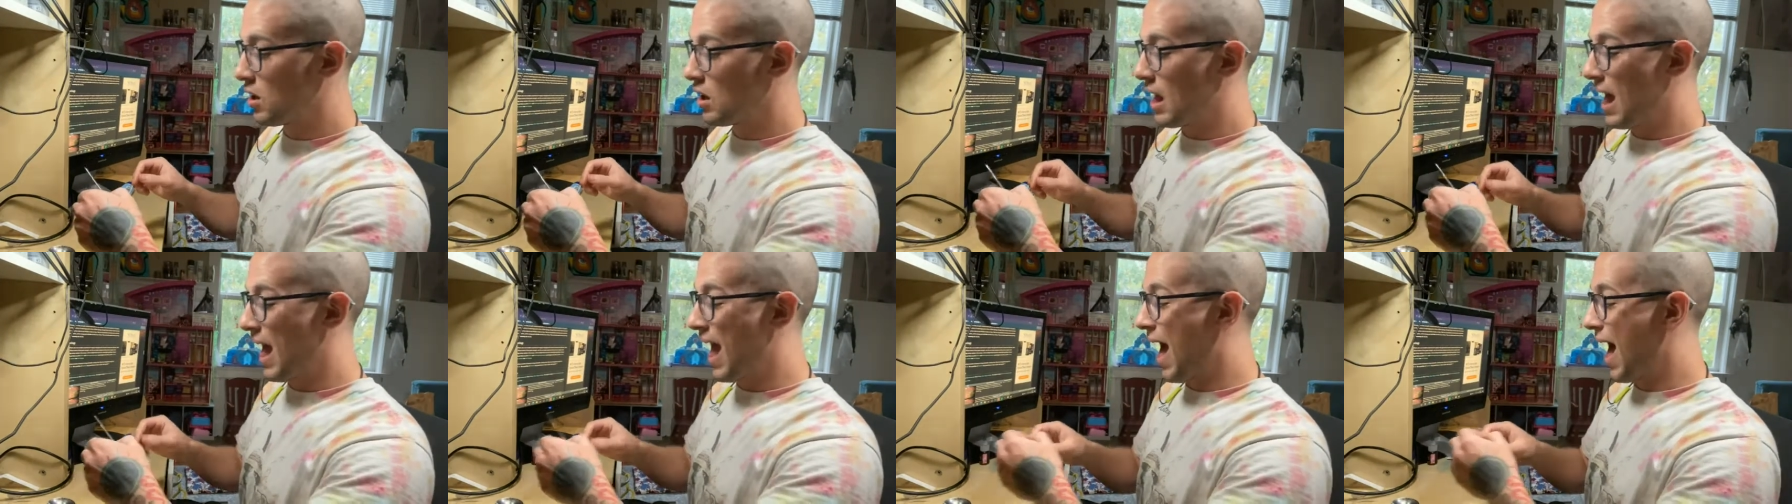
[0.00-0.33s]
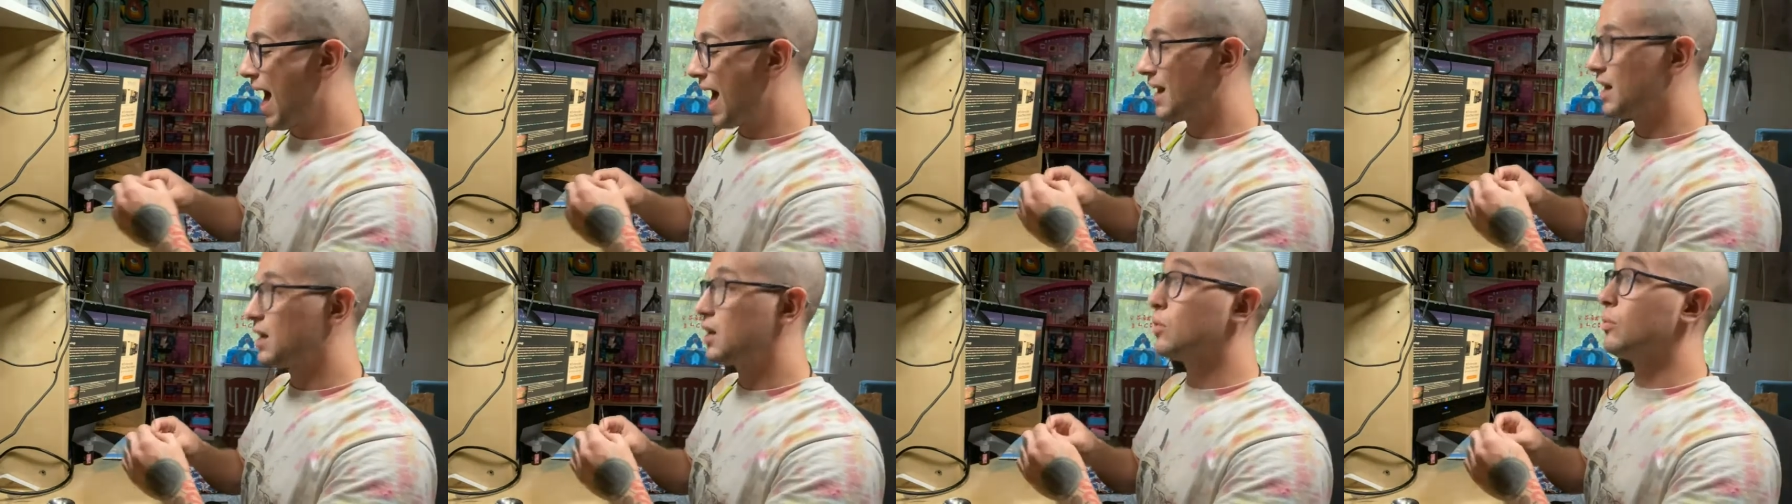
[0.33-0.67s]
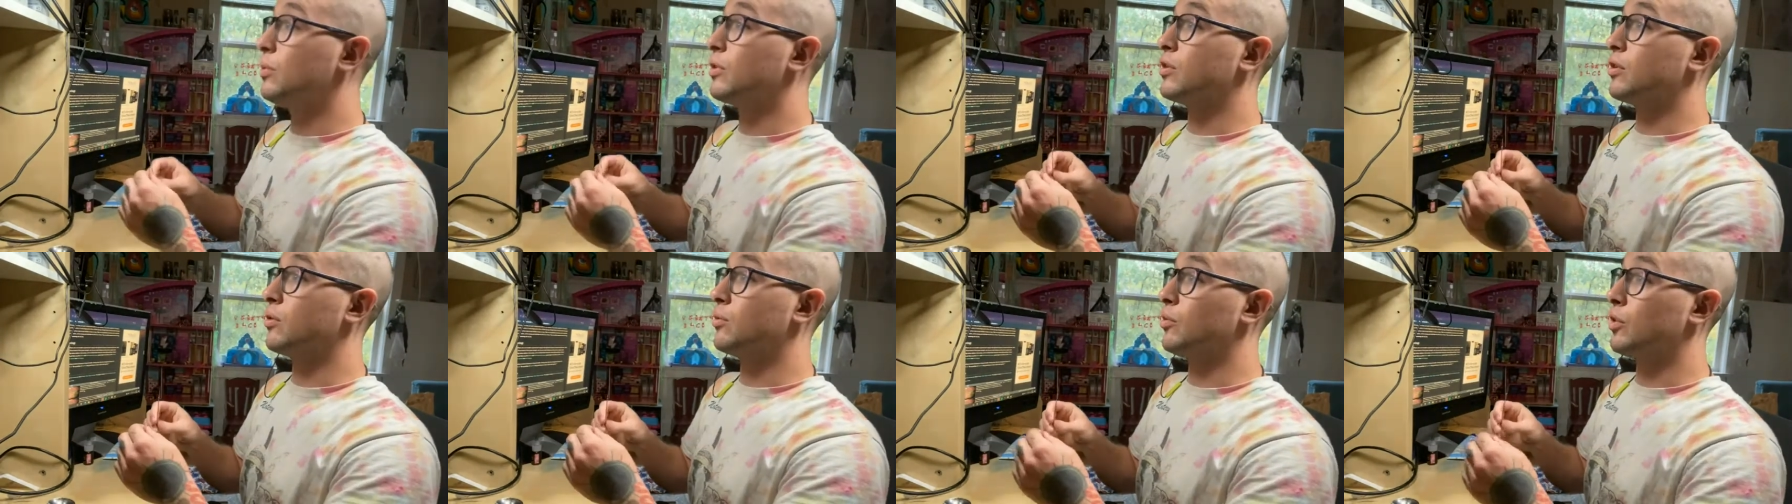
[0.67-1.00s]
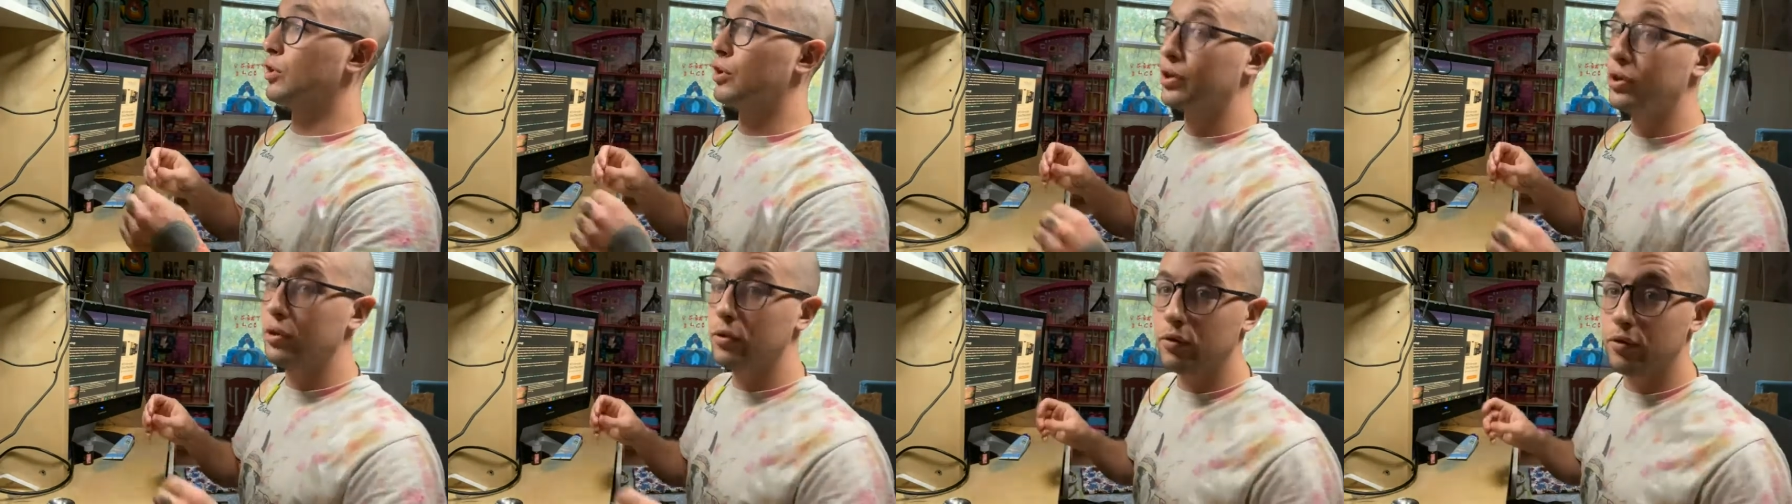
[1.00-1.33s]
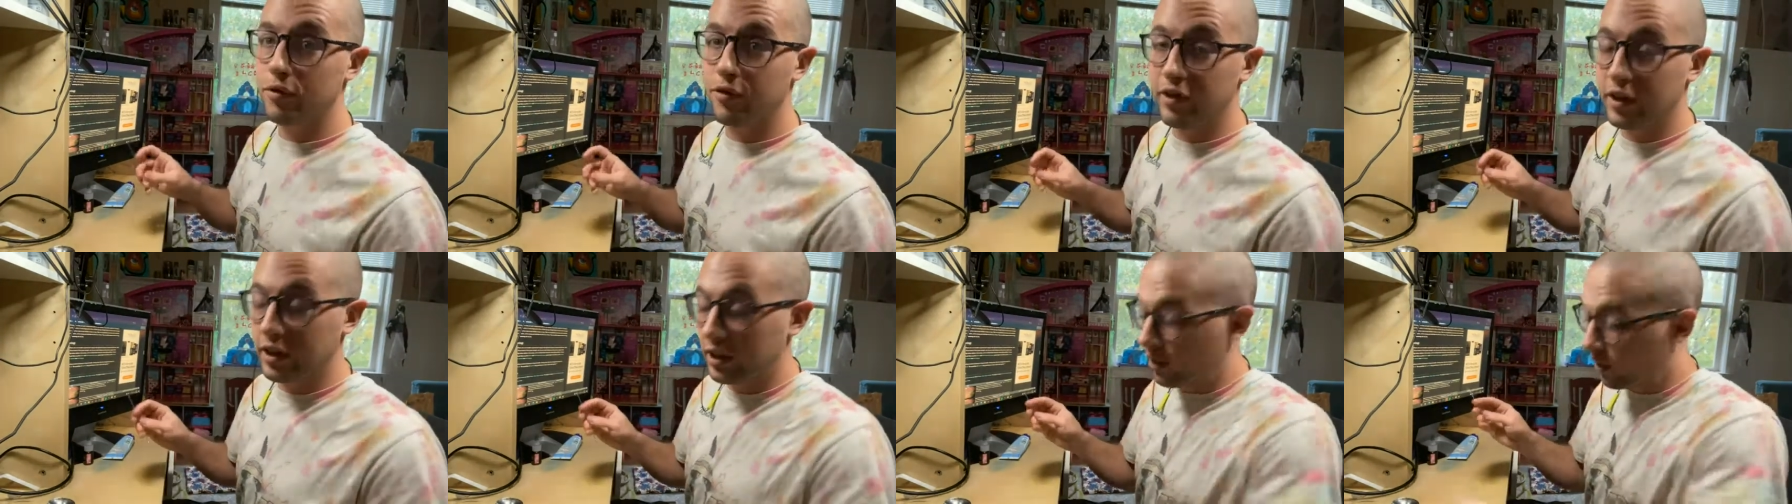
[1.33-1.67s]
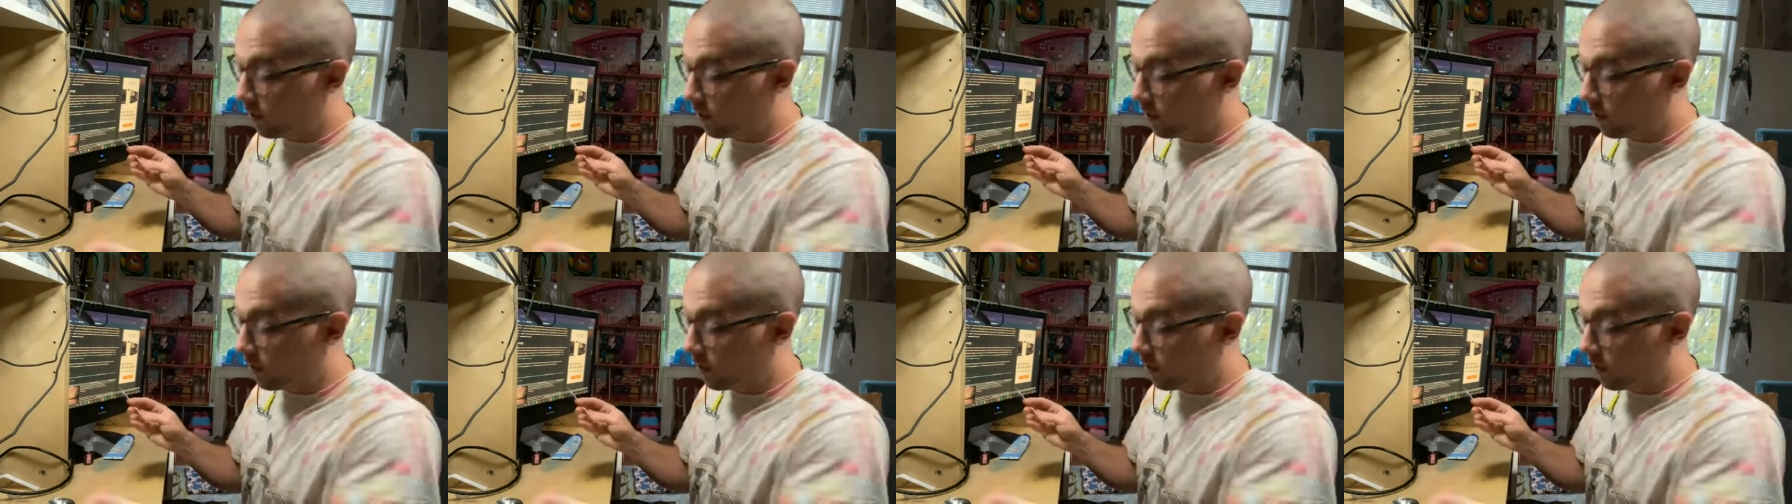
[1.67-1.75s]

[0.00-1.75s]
at it with a renewed vigor